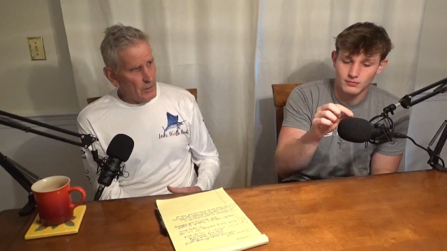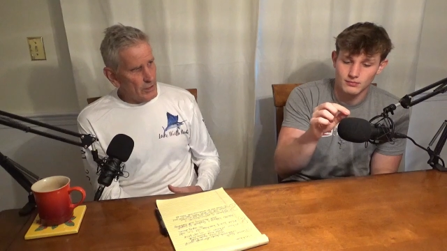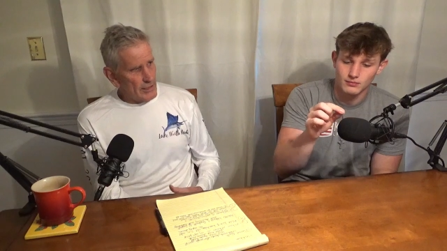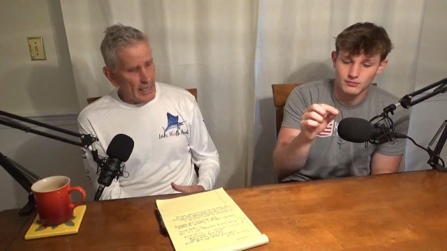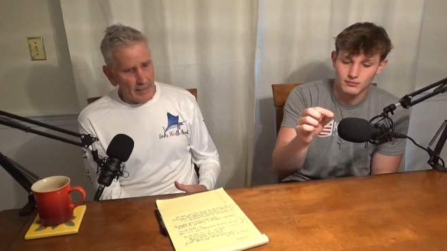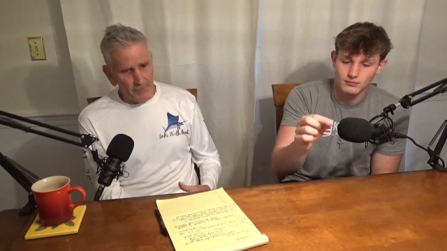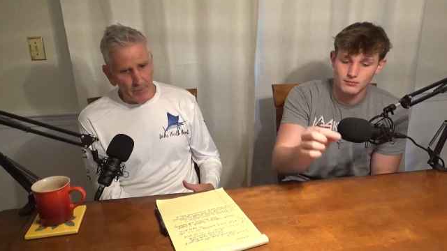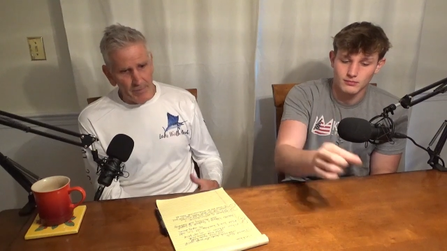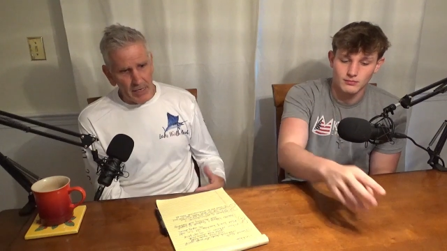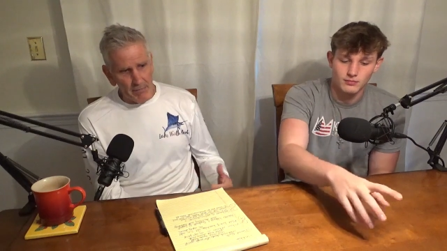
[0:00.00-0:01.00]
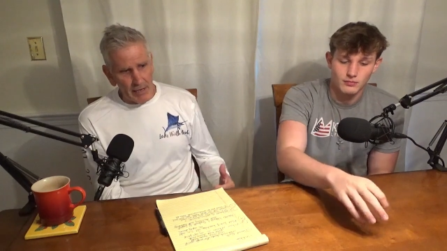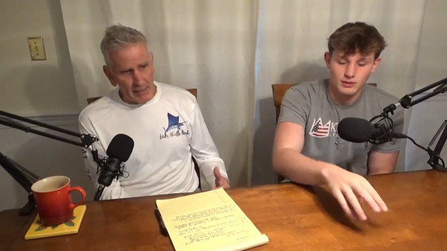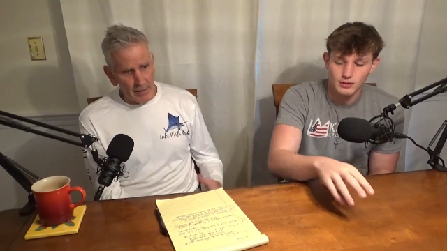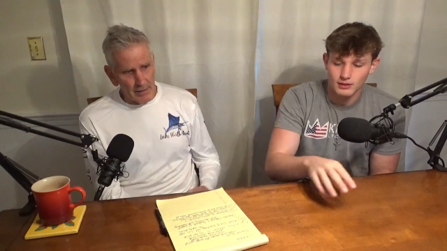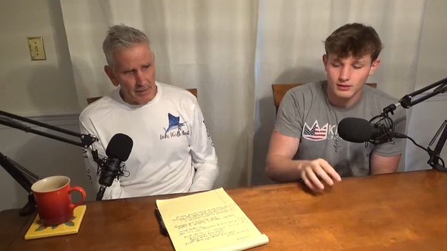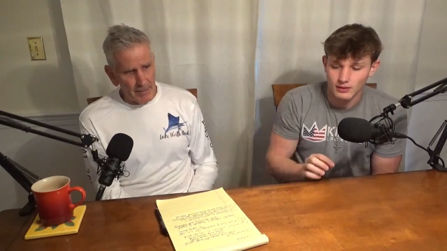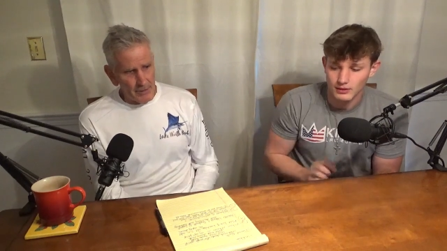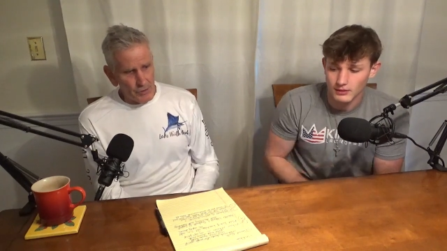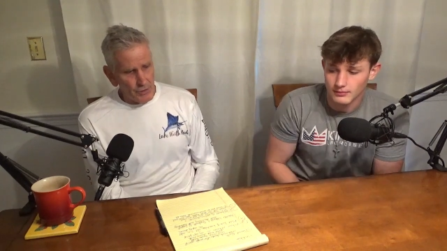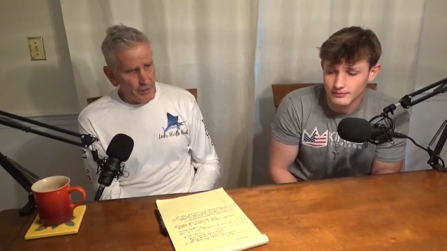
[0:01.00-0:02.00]
Speaker 1: looks at it from their angle. I mean,
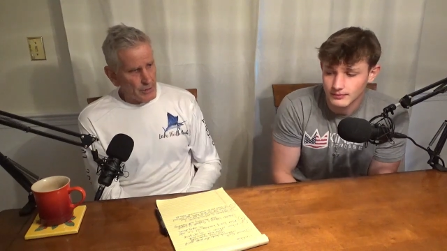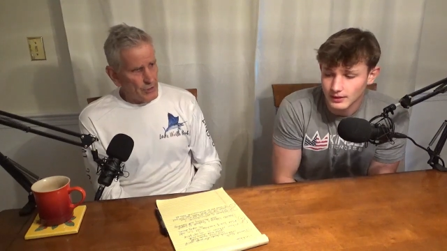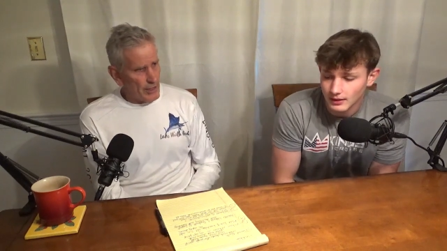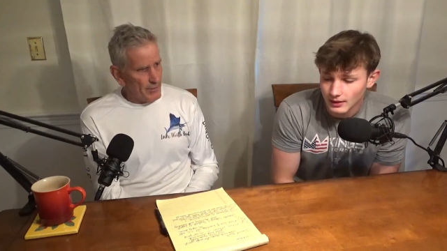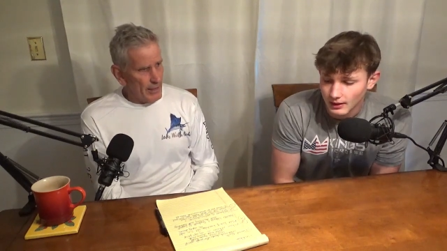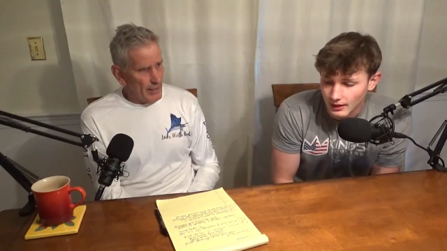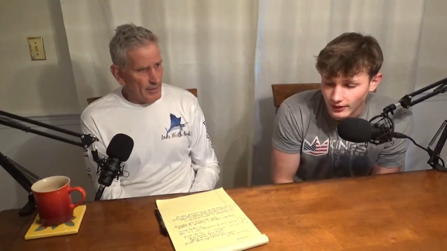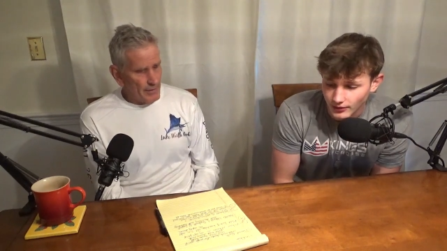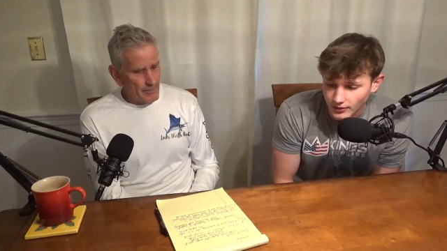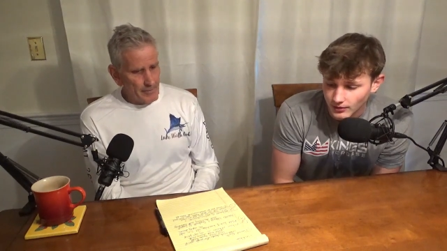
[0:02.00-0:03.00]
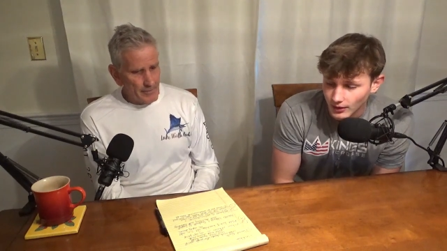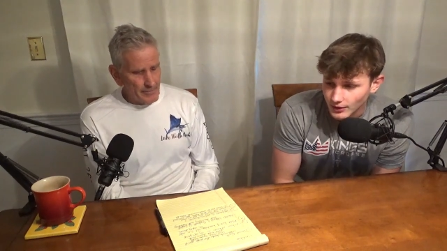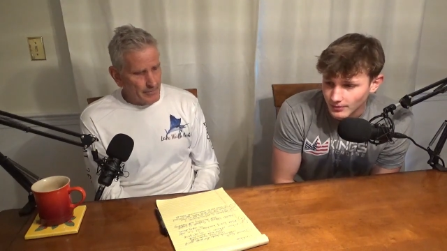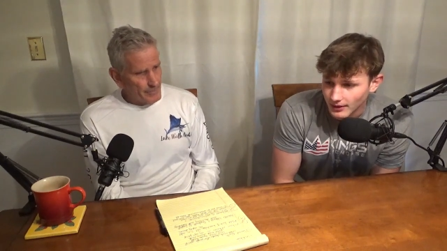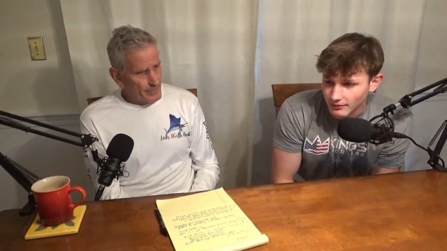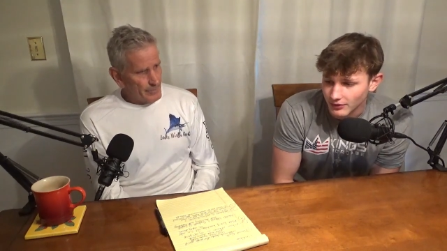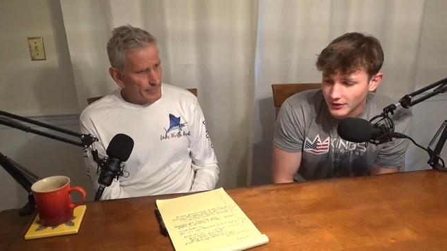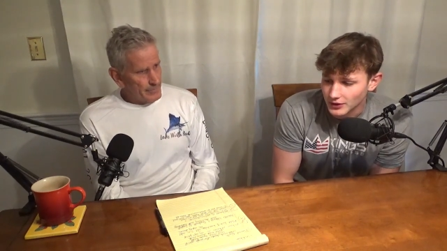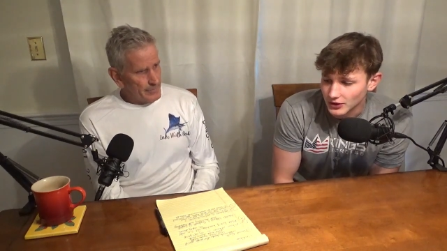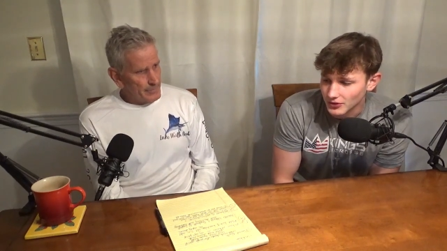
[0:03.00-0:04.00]
it's good to share that. I
Speaker 2: used to watch. My
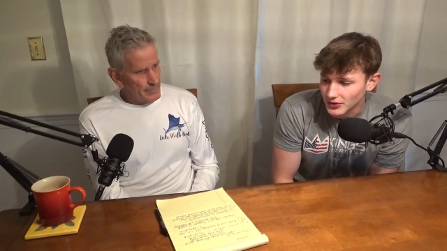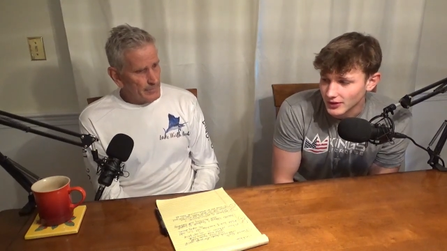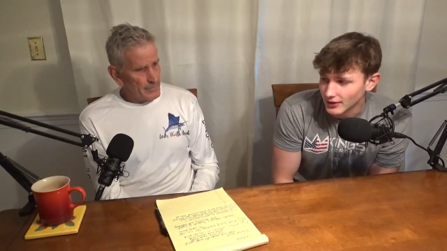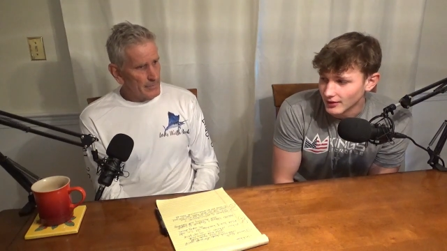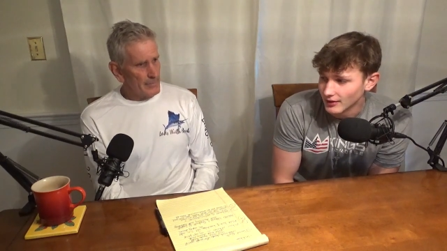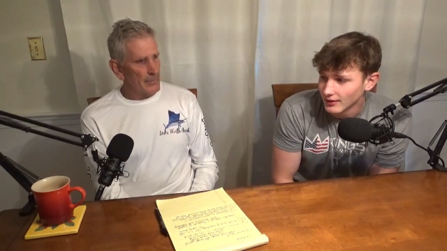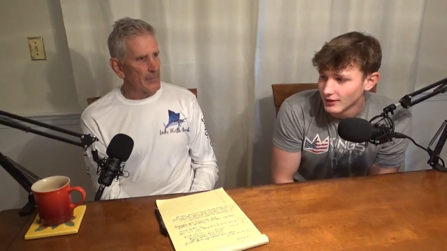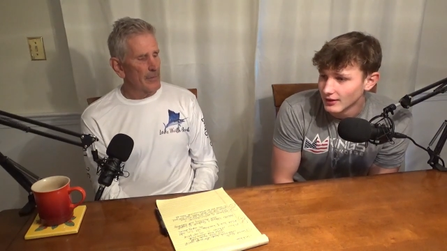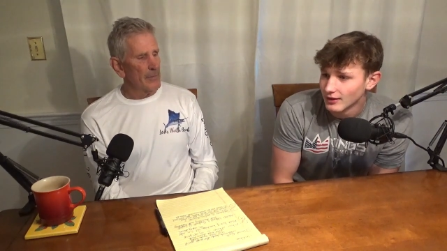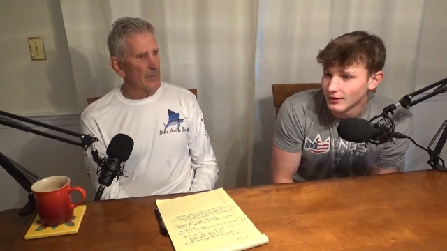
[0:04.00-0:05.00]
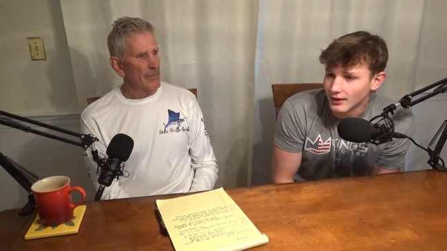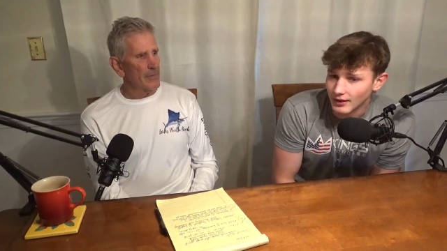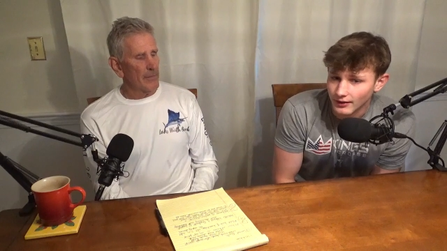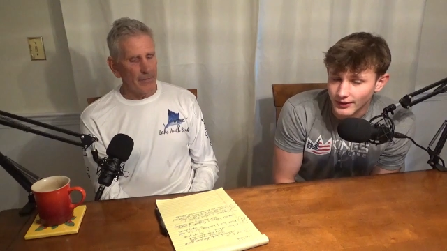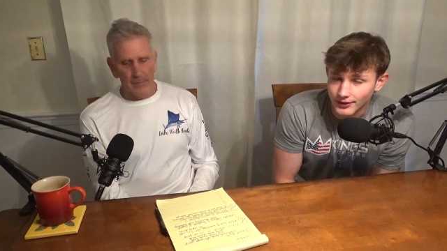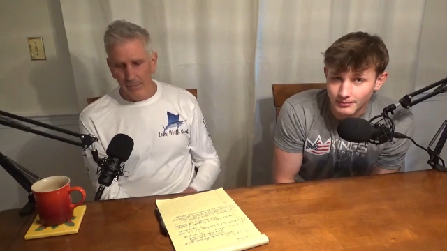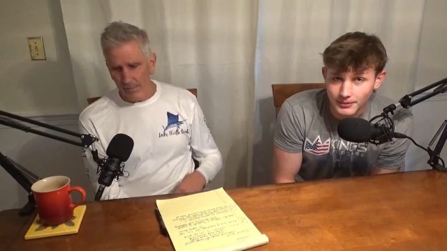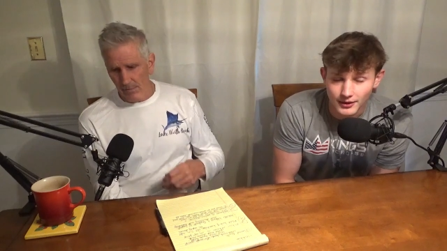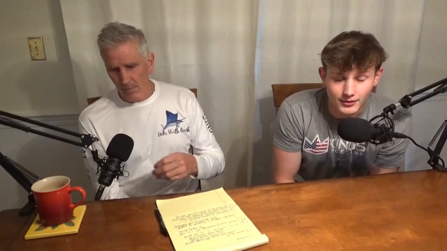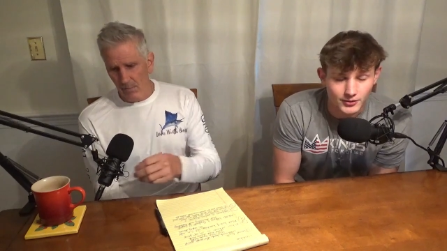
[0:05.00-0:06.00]
friends used to. Uh, their
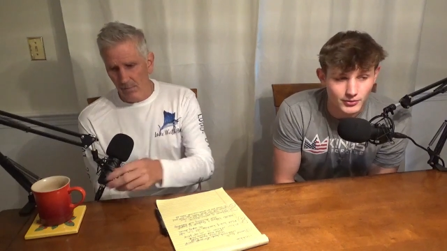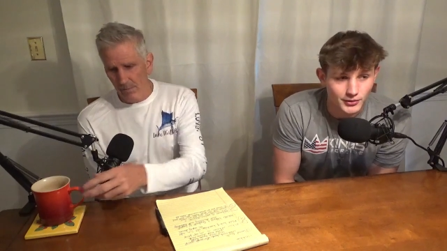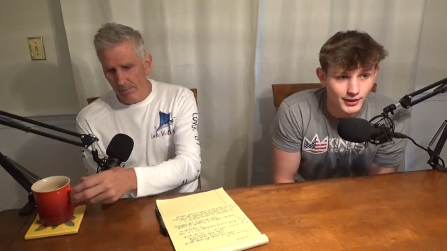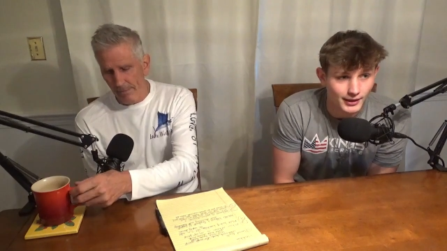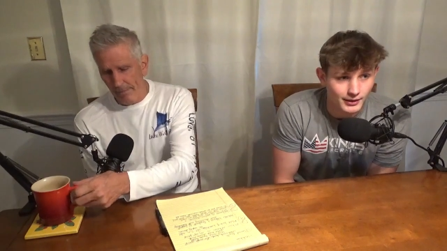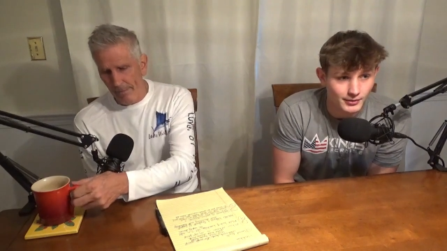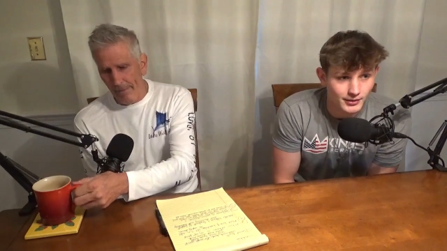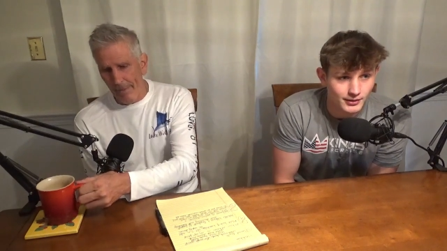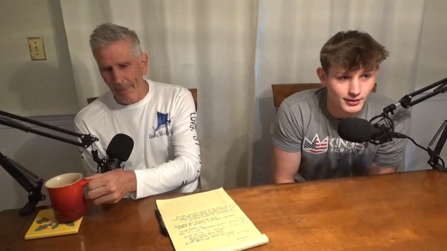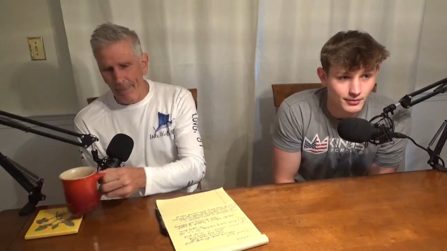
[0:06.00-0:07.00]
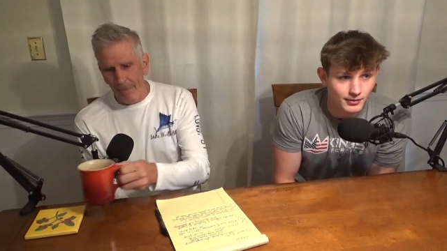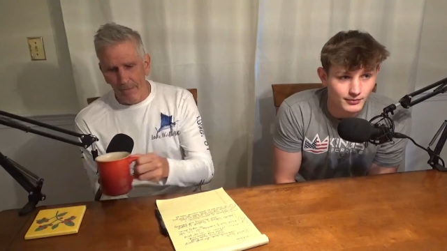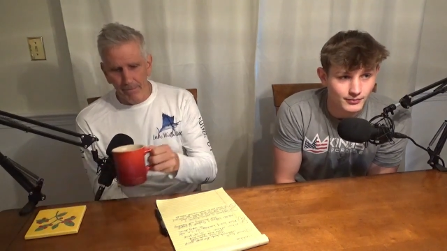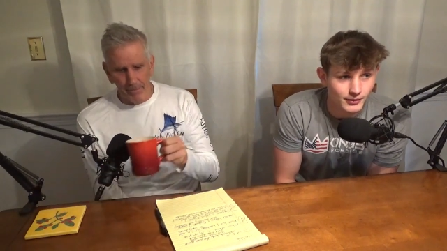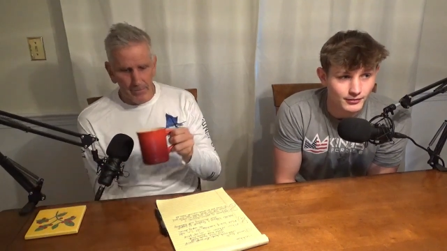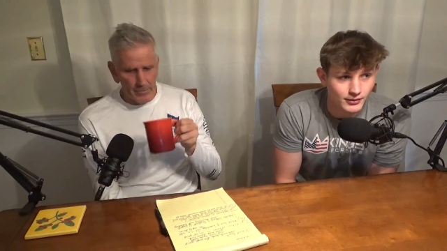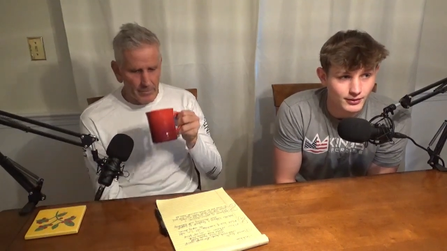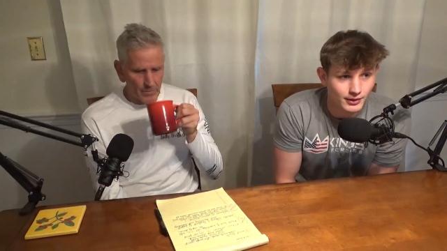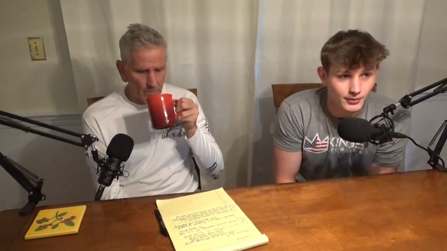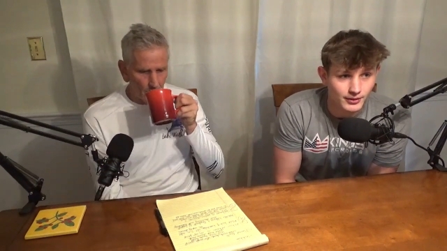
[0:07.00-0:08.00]
parents would track them, and some of my
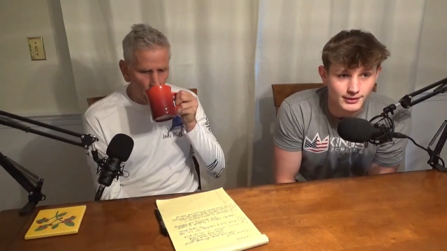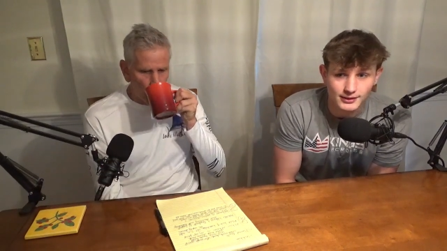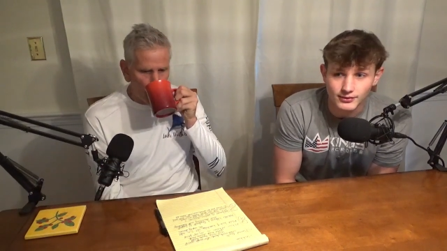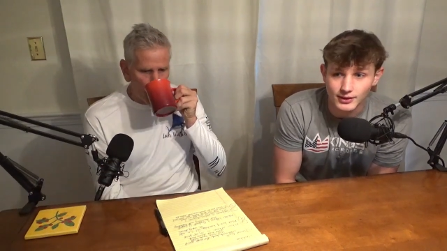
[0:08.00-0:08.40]
friends they would leave